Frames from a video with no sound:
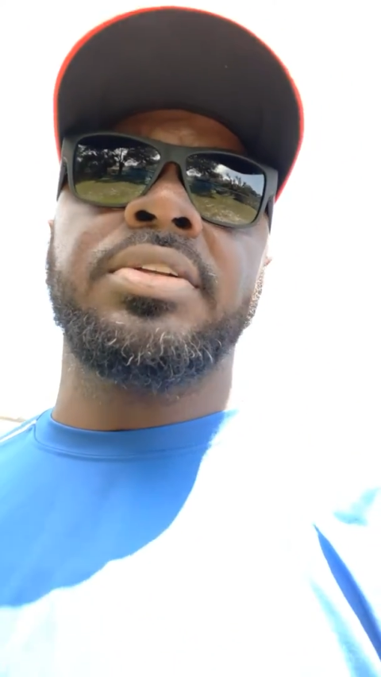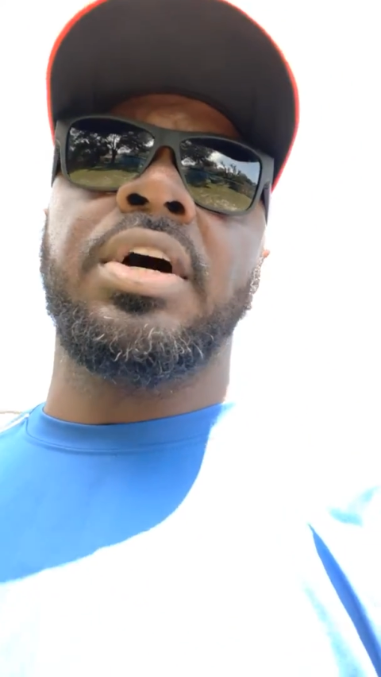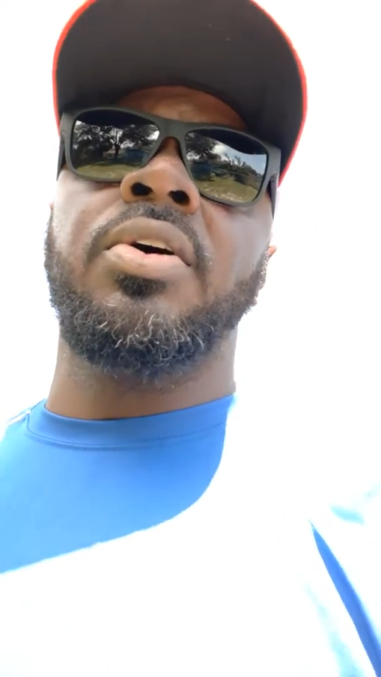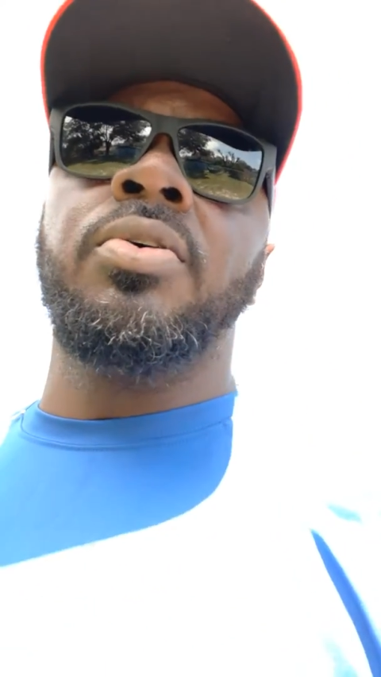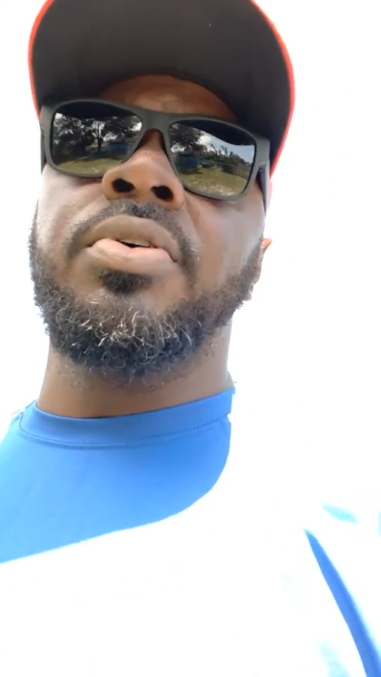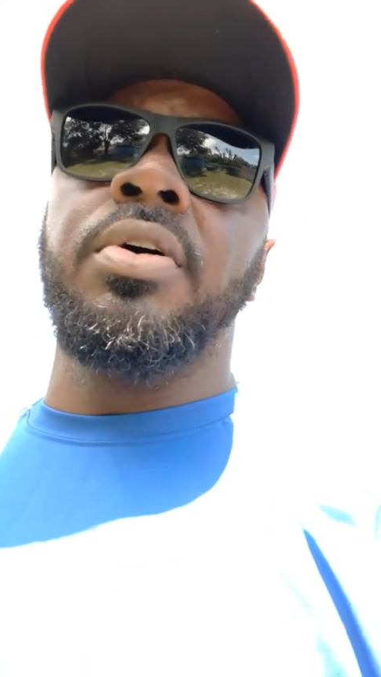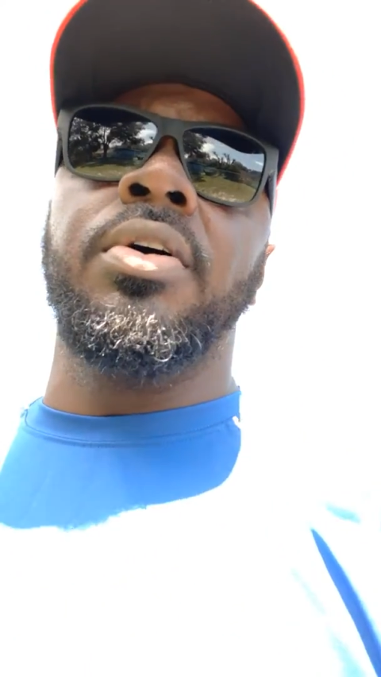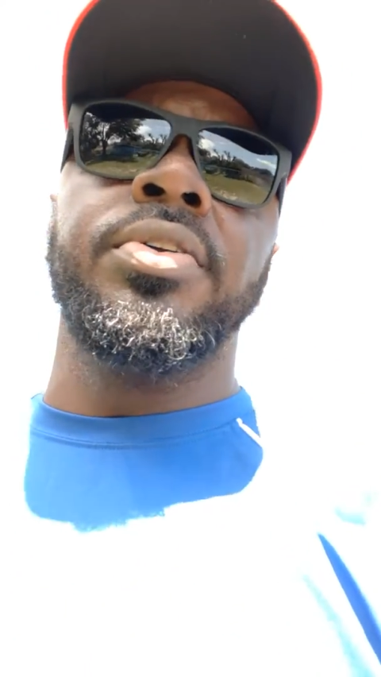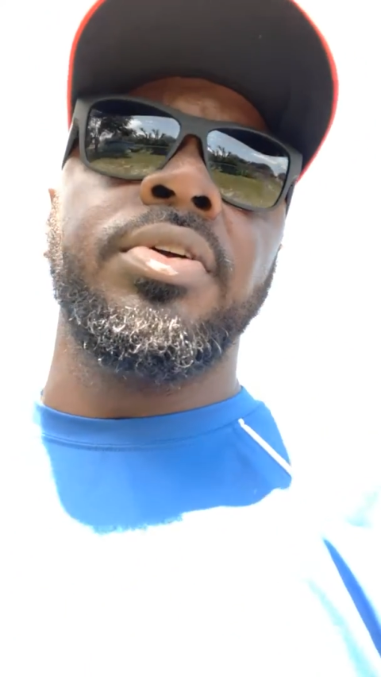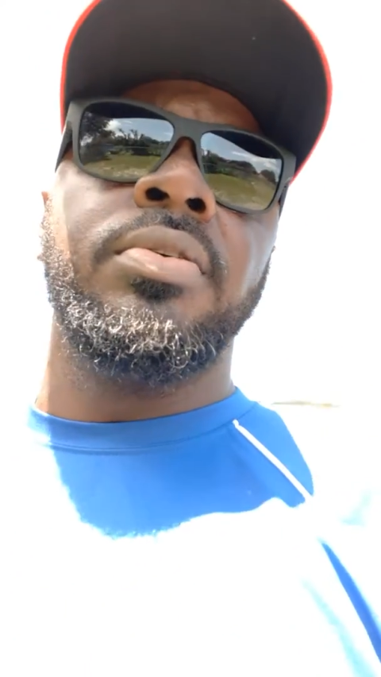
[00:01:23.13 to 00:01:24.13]
How hungry
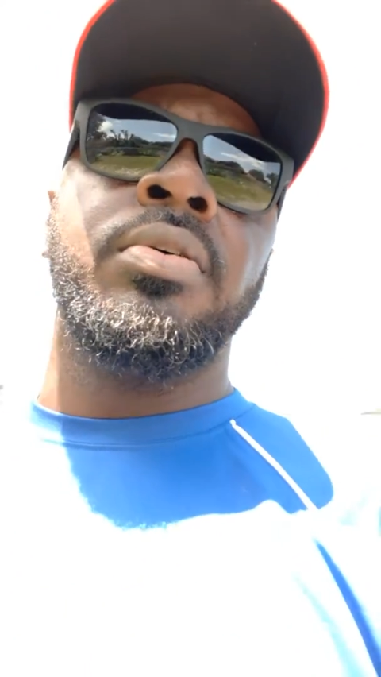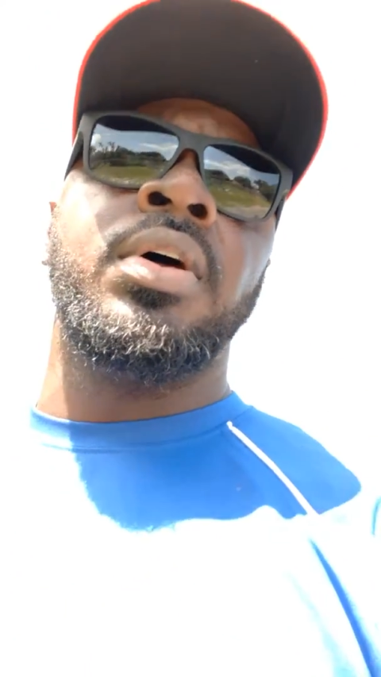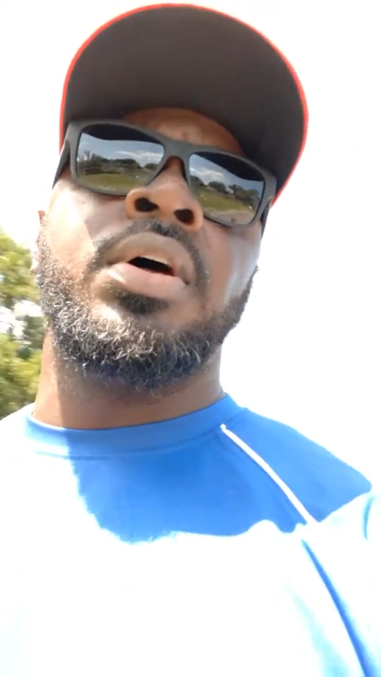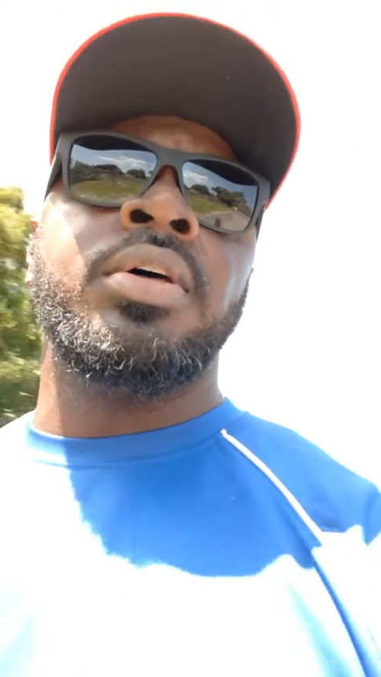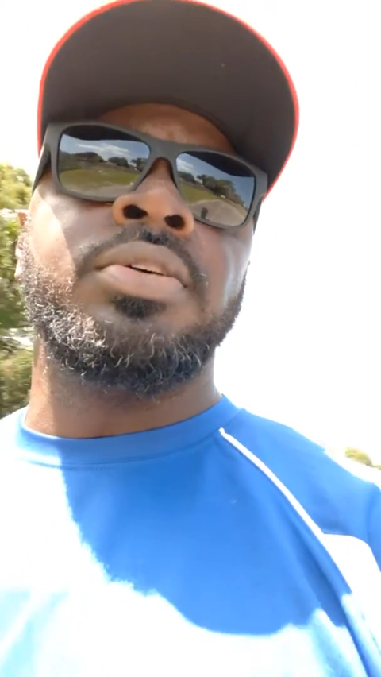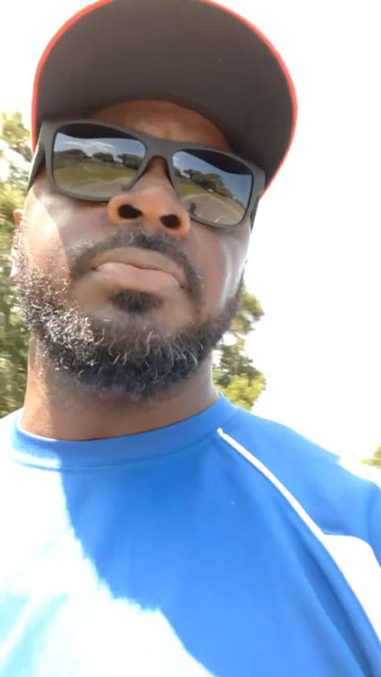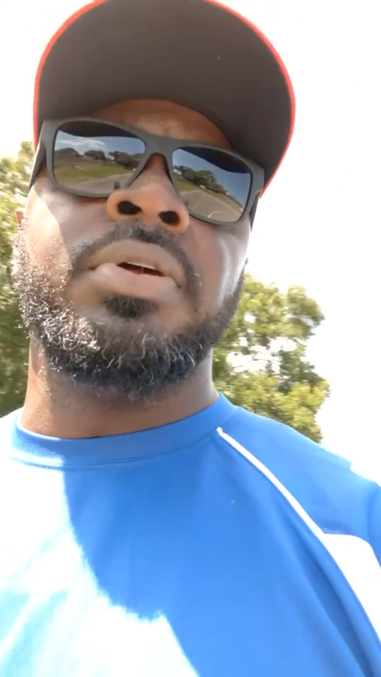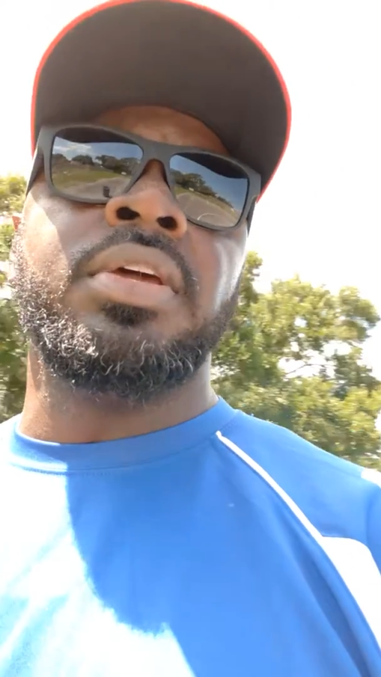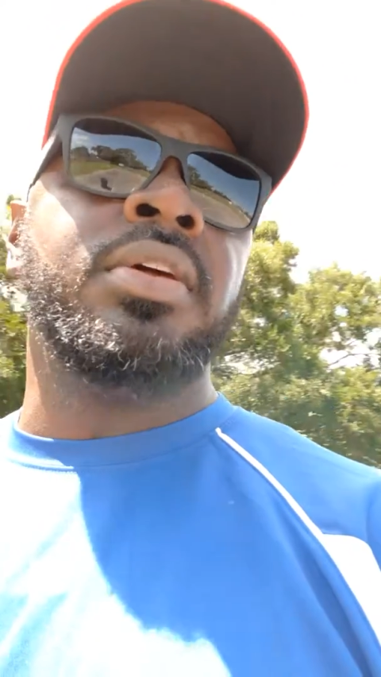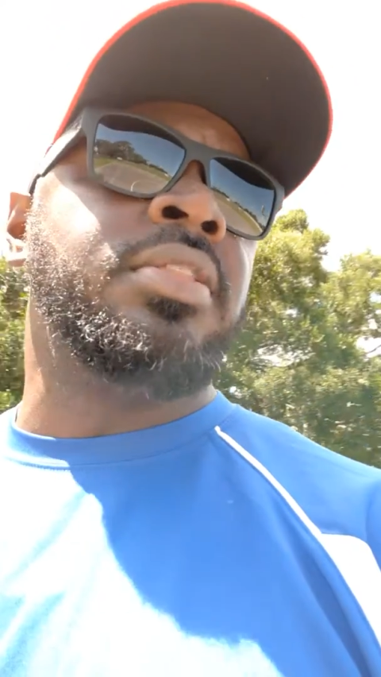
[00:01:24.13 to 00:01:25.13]
are you to
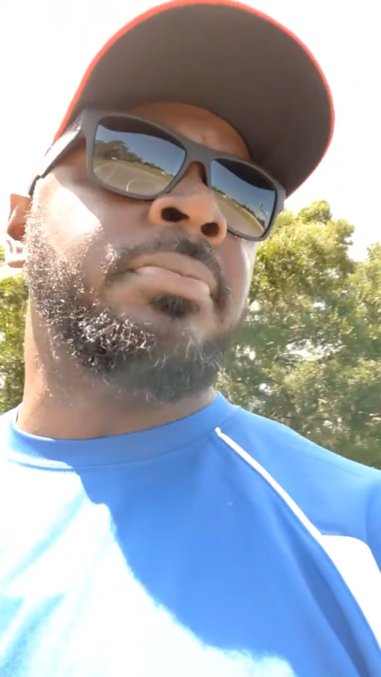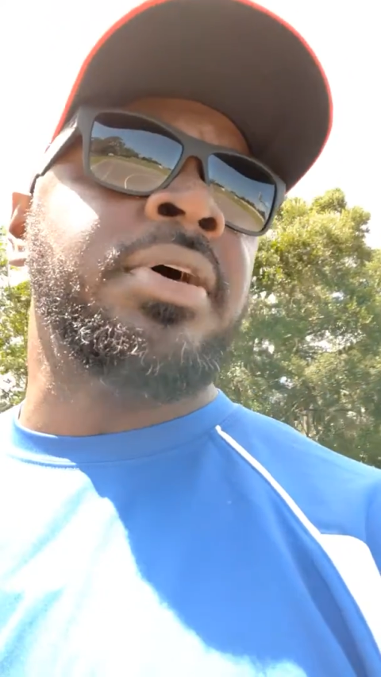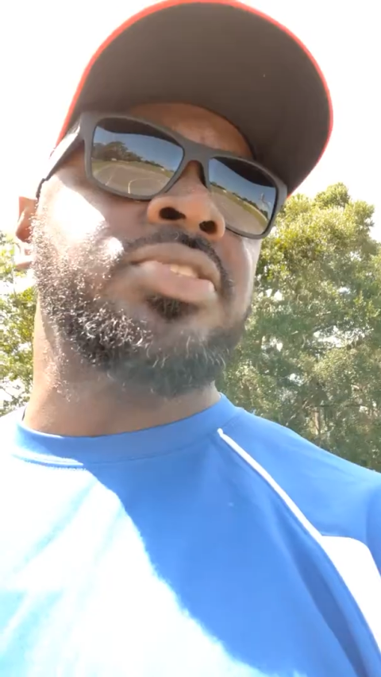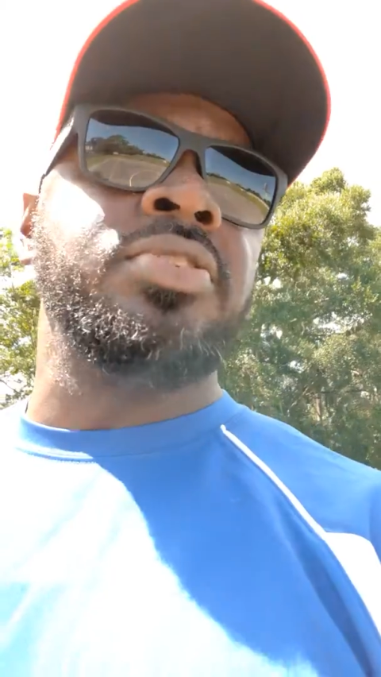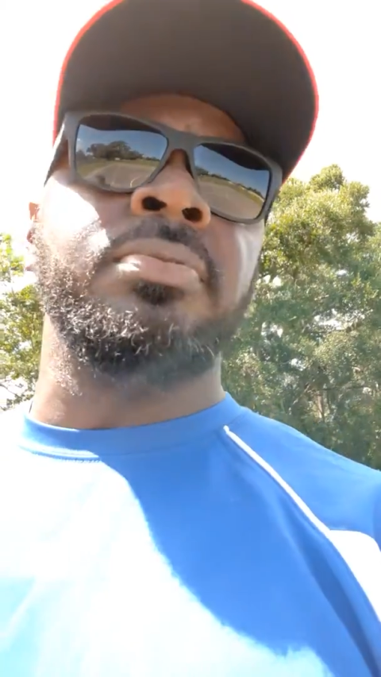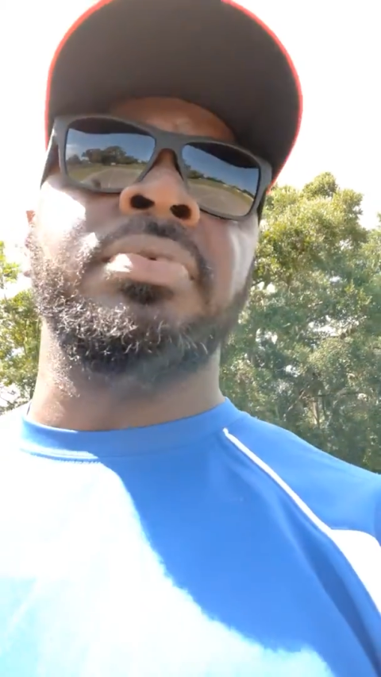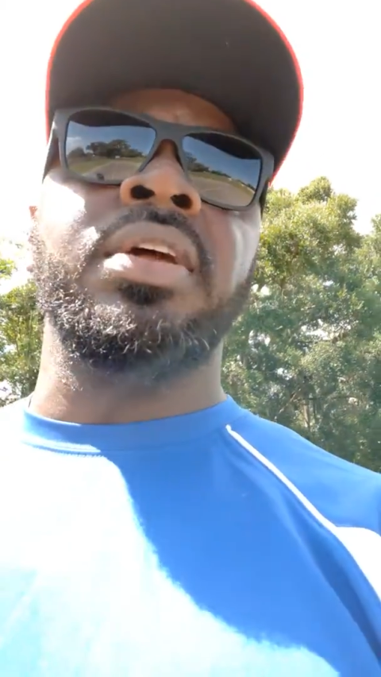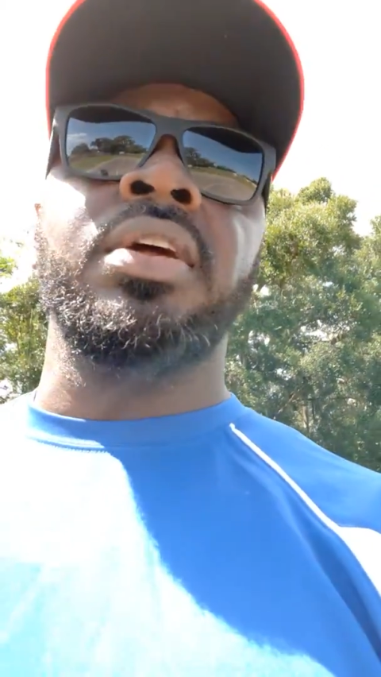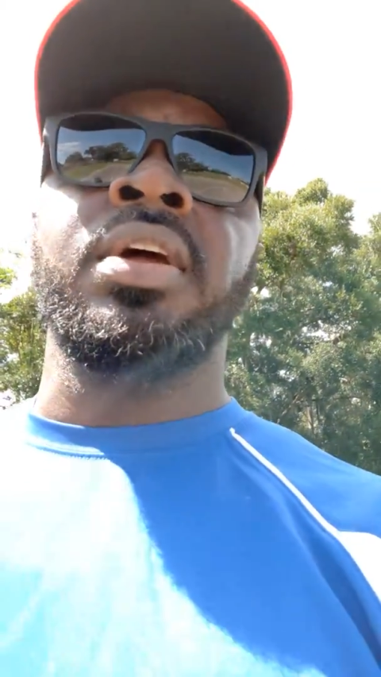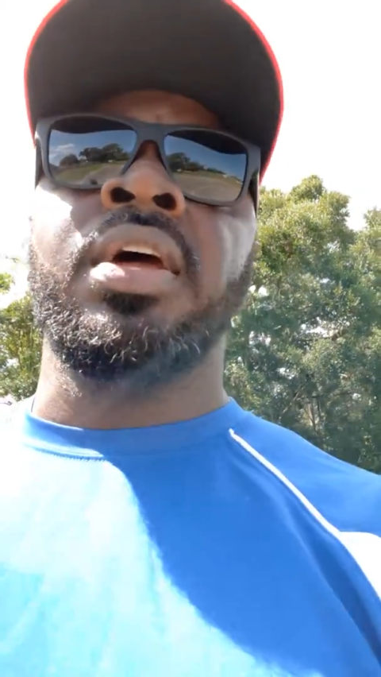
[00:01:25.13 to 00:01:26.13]
be the best you can
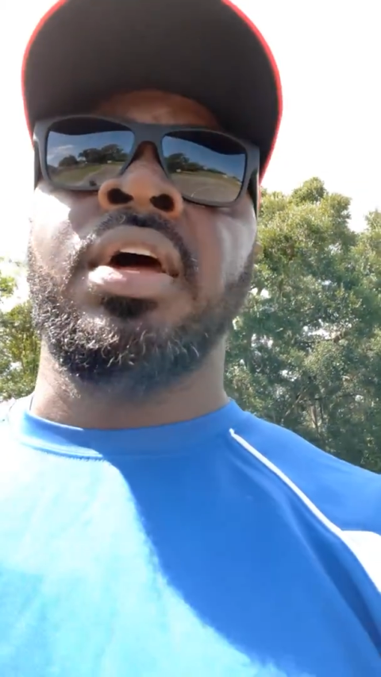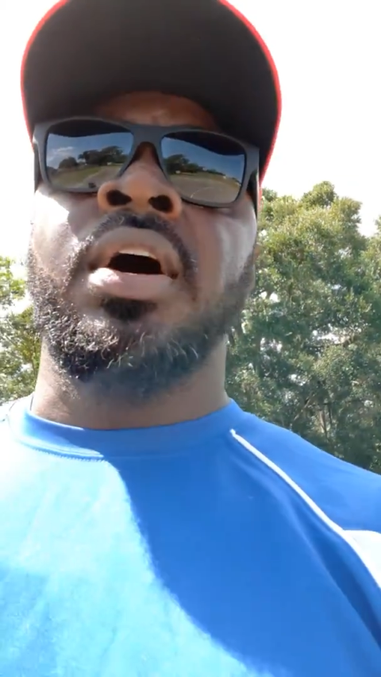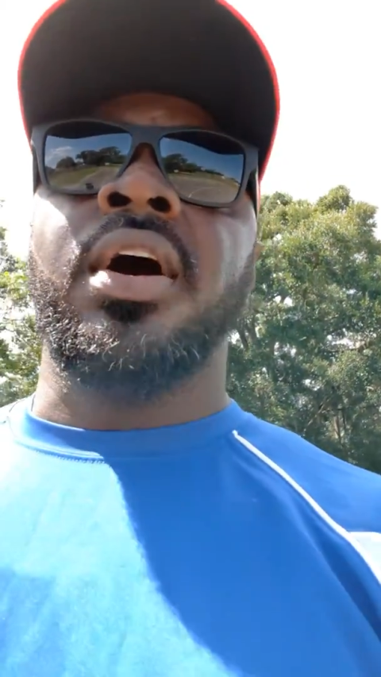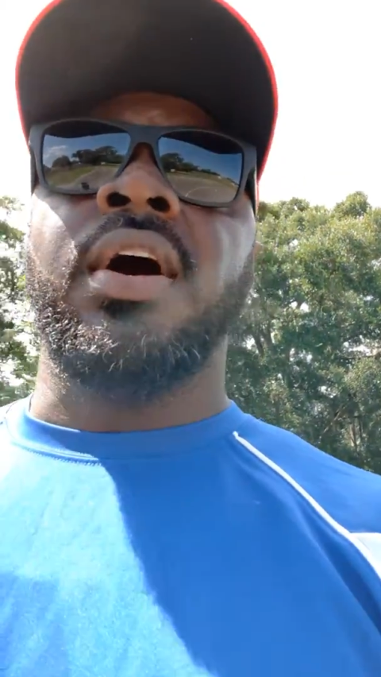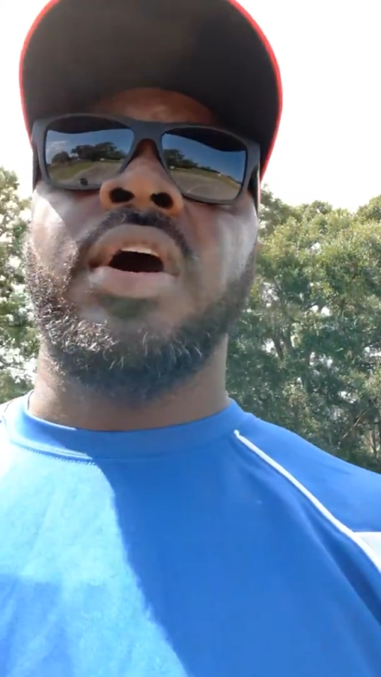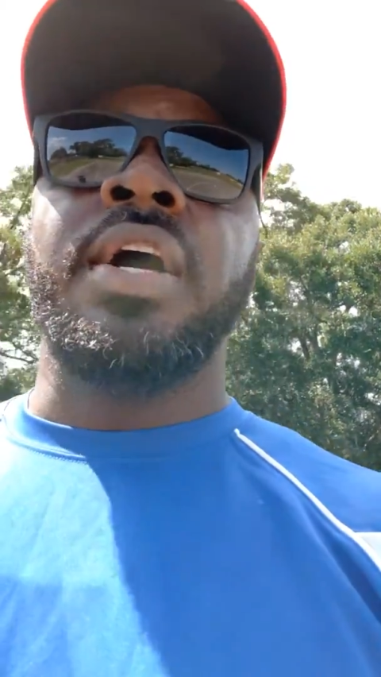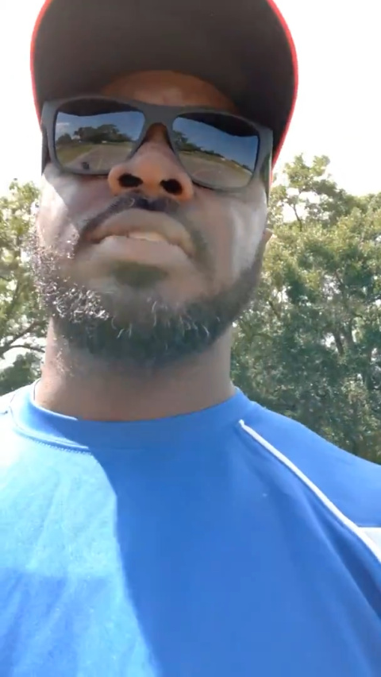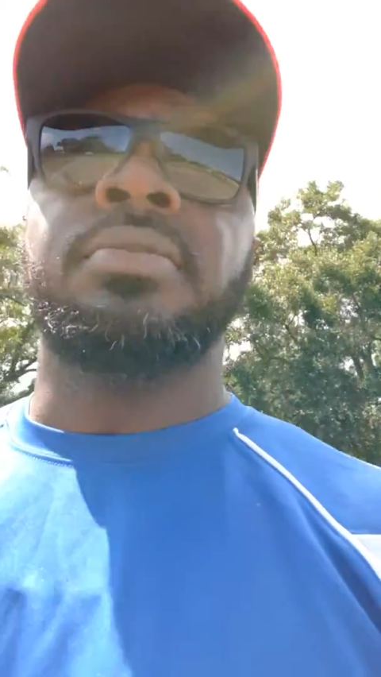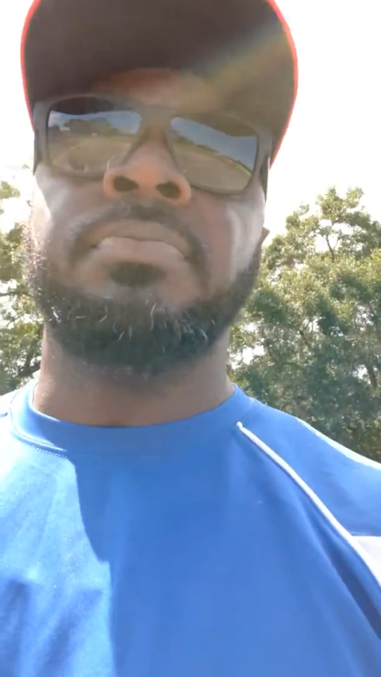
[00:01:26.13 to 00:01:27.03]
be as a